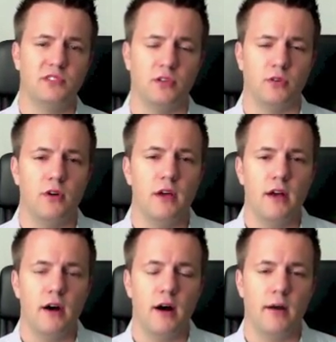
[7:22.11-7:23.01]
to
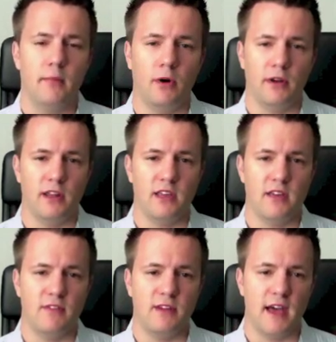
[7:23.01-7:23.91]
on any
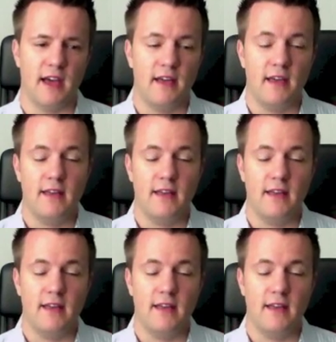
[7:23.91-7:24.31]
given day,